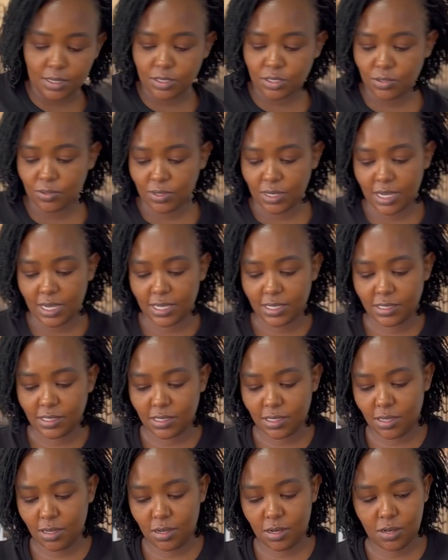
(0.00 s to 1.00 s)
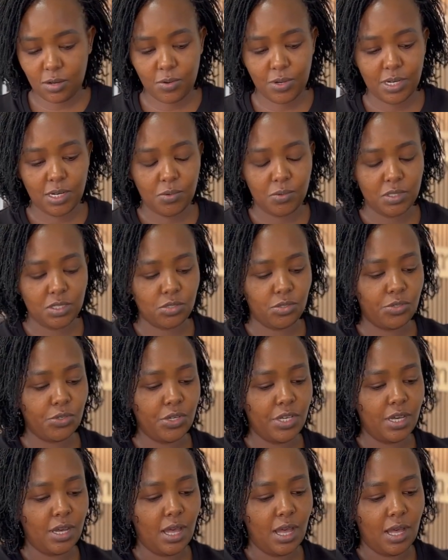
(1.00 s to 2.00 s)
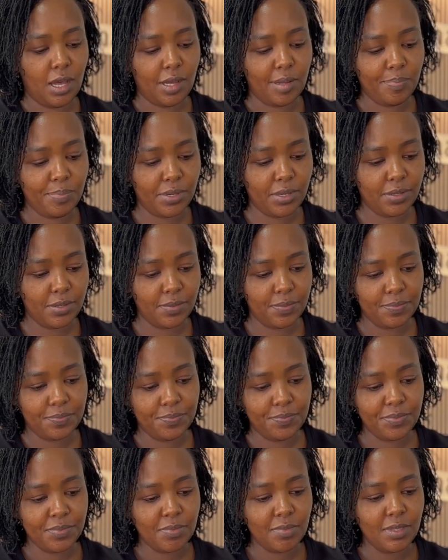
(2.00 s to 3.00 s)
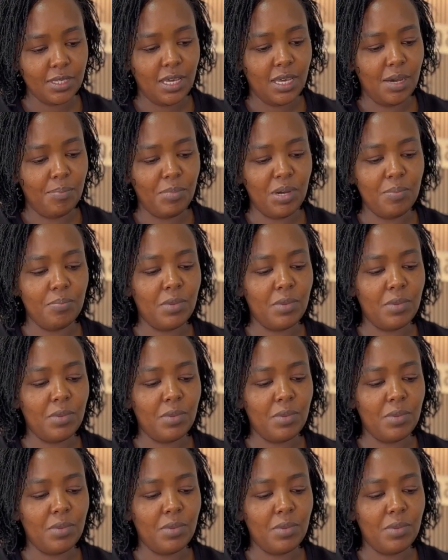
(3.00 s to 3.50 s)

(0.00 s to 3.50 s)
So guys, when I was growing up, my